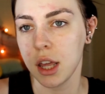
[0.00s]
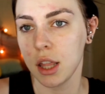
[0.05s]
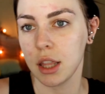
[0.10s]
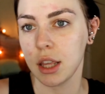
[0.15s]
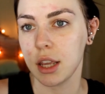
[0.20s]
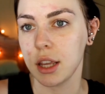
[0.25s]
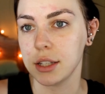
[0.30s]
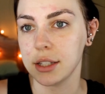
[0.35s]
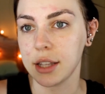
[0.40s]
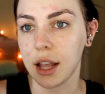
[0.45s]

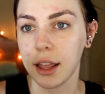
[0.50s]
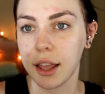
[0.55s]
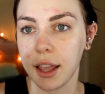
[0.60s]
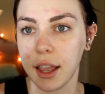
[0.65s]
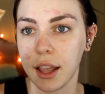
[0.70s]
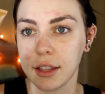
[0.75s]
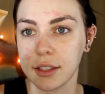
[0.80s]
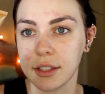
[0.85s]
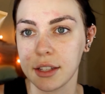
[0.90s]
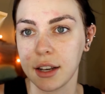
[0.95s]
the Sally
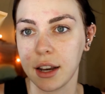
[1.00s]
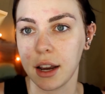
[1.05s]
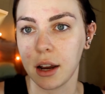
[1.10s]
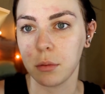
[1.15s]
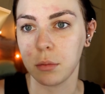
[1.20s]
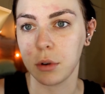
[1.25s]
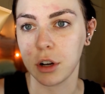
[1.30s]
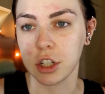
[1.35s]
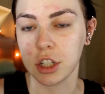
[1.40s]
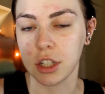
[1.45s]
Hansen
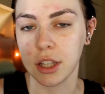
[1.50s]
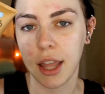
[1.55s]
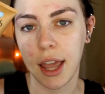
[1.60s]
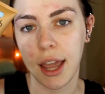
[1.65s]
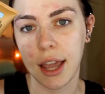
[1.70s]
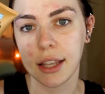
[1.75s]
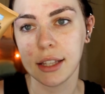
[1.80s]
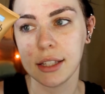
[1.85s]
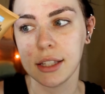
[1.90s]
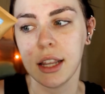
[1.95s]
Airbrush
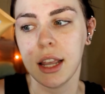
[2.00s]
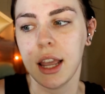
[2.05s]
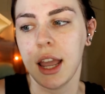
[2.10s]
Legs,